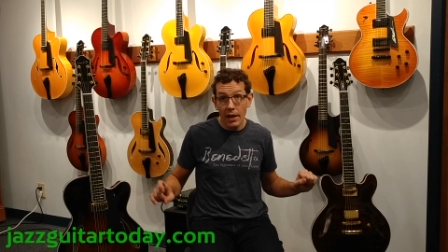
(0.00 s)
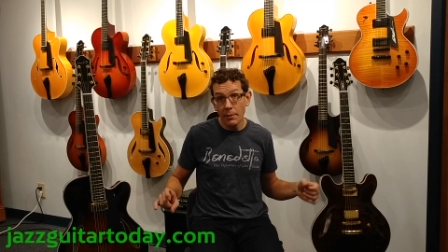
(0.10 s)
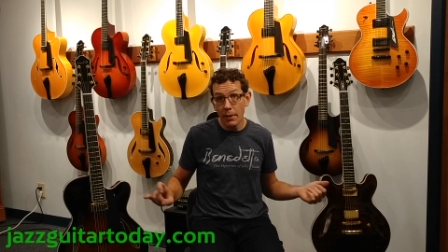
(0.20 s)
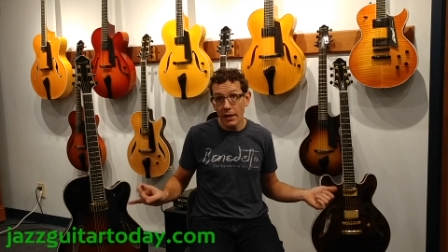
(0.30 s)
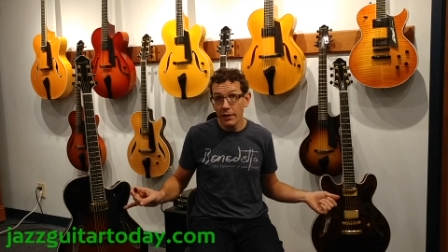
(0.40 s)
and
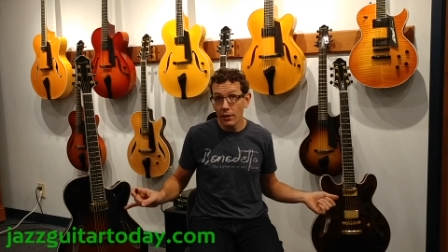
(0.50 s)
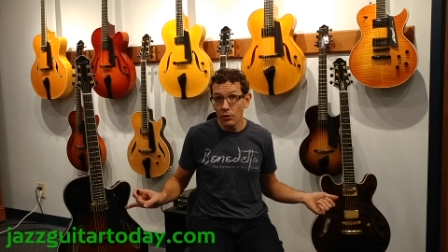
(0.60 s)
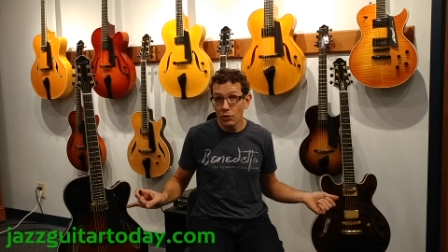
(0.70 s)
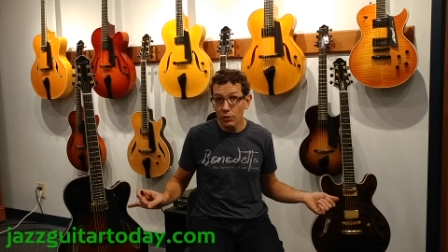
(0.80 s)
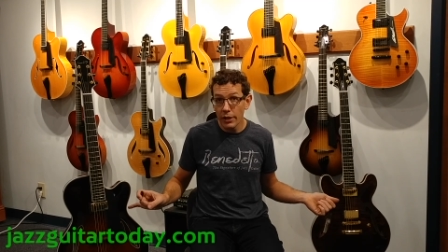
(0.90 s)
Benedetto
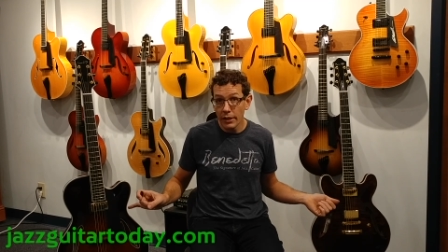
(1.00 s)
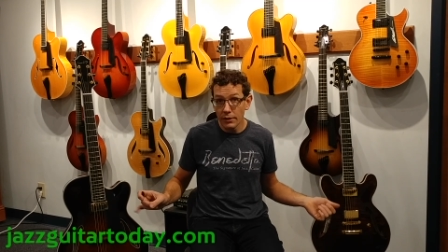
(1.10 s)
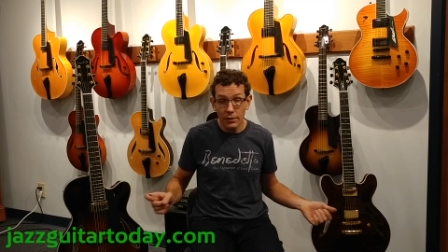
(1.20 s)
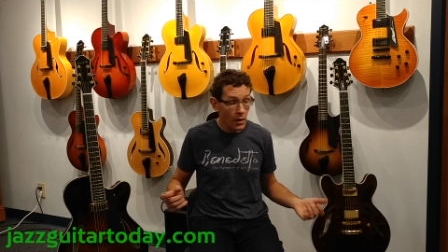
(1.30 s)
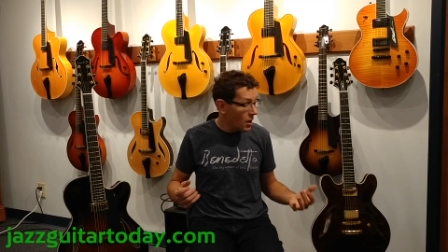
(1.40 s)

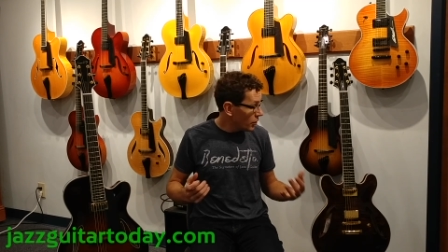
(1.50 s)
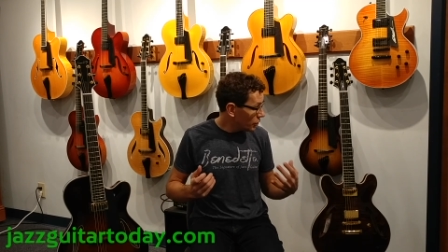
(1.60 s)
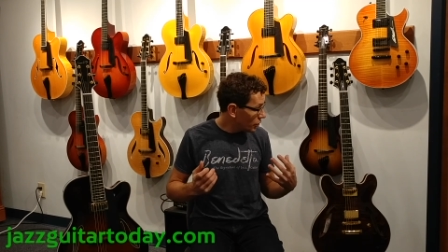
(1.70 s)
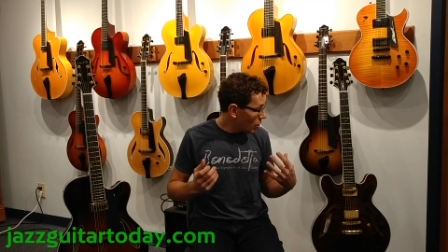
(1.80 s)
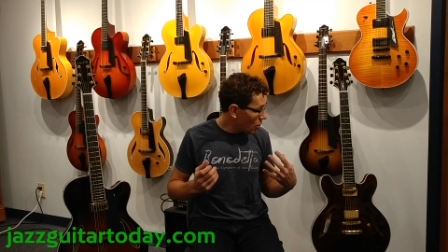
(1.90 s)
strings.
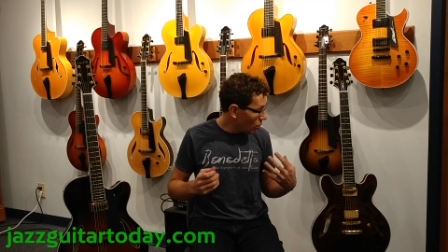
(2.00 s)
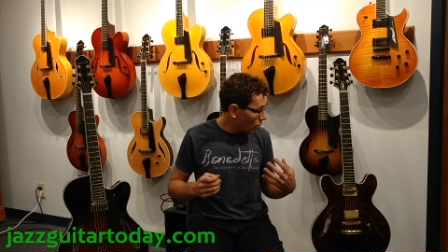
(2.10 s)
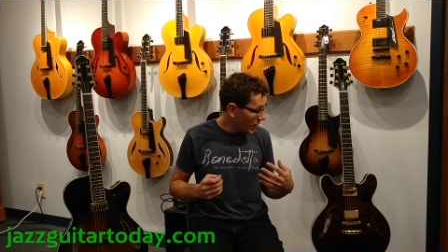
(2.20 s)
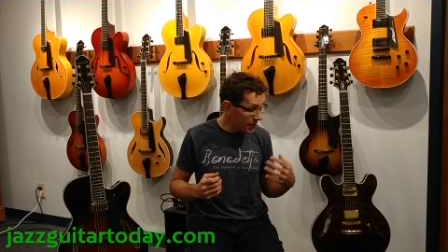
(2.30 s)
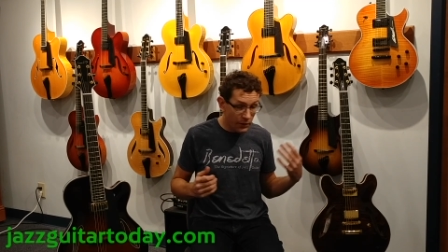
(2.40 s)
So
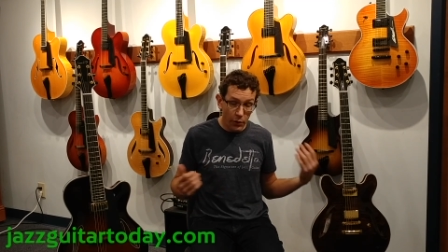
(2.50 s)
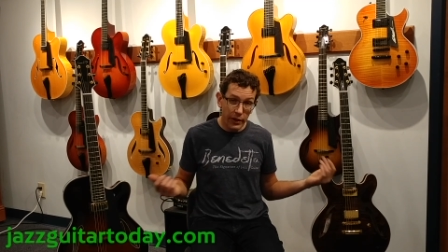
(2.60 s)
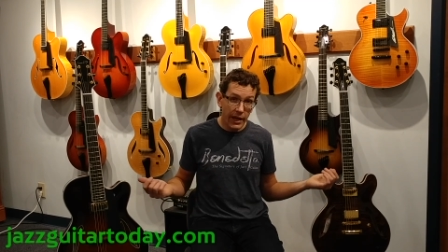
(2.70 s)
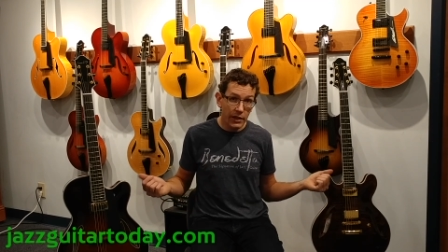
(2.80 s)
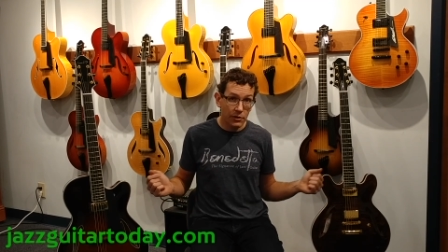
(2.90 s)
even though the
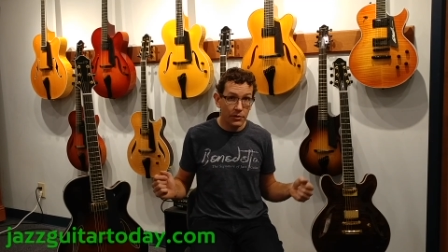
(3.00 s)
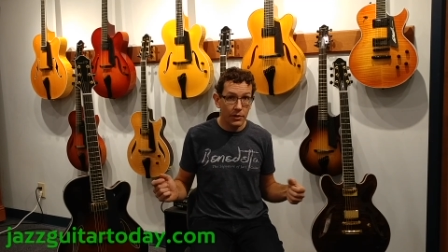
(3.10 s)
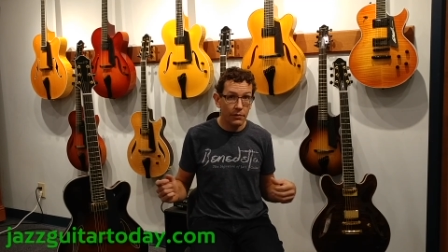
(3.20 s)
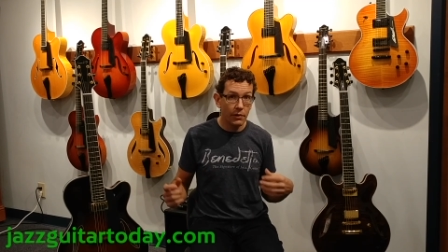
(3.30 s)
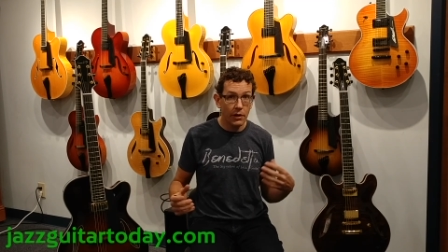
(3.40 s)
gauges are
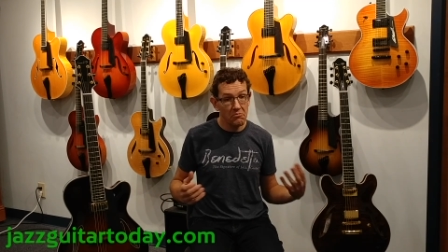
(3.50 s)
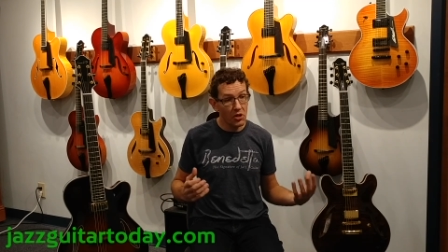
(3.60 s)
different,